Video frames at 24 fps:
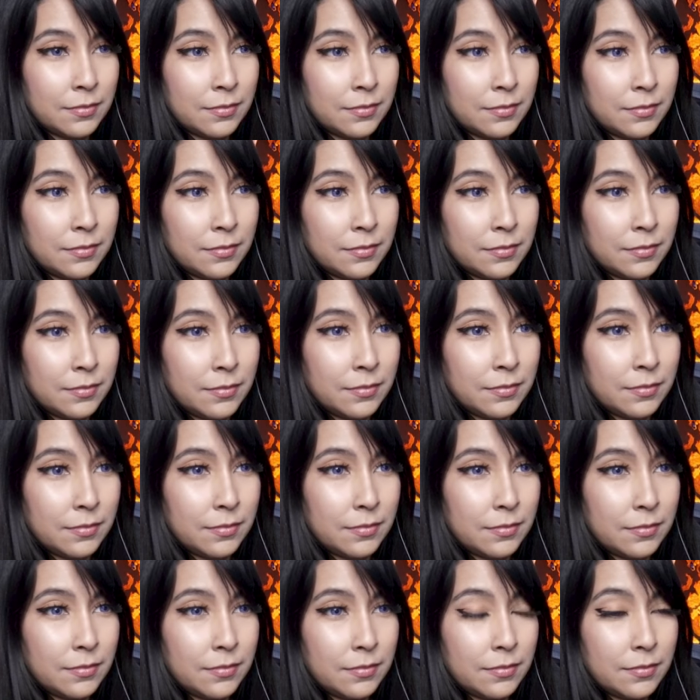
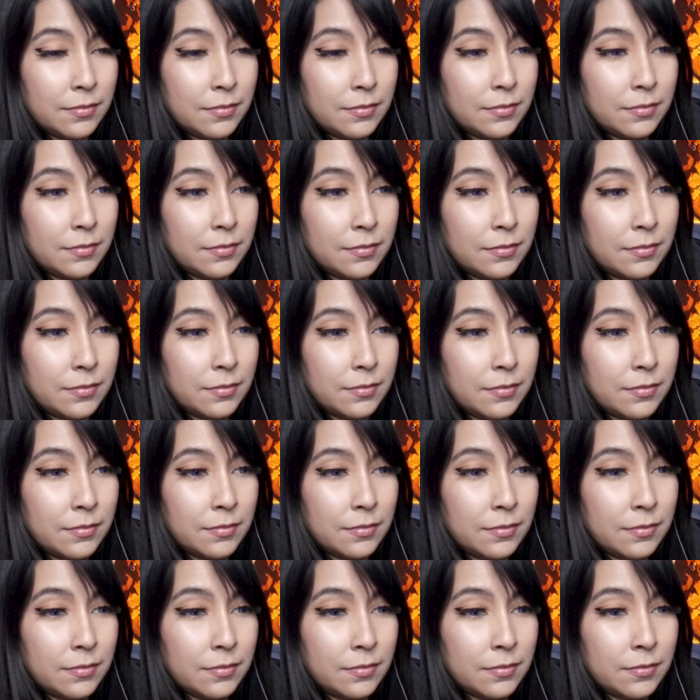
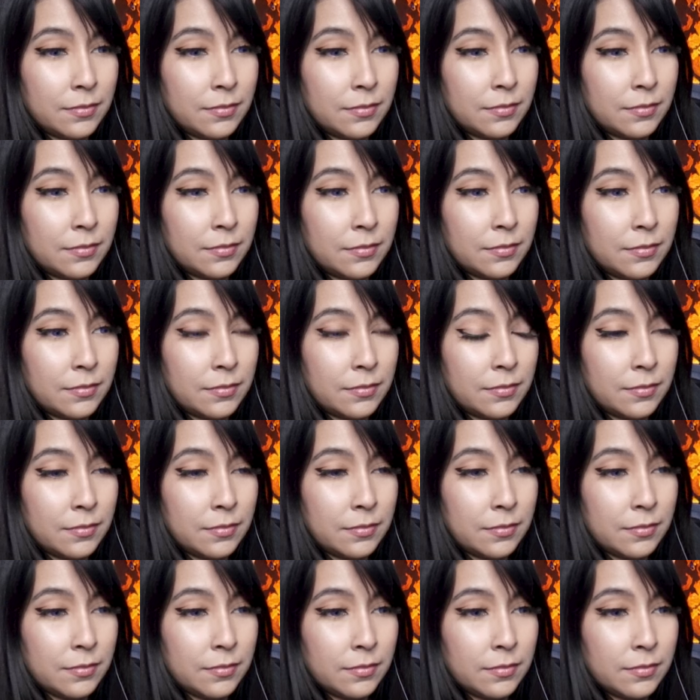
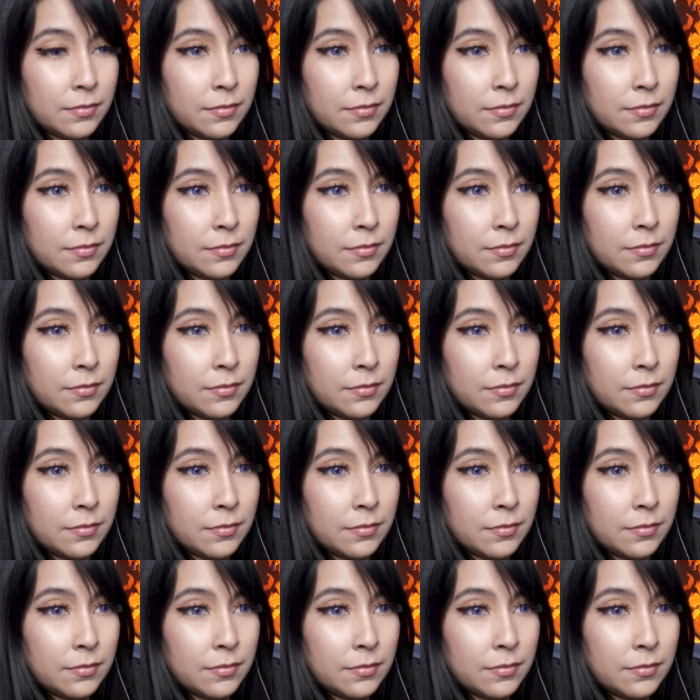Nobody speaks.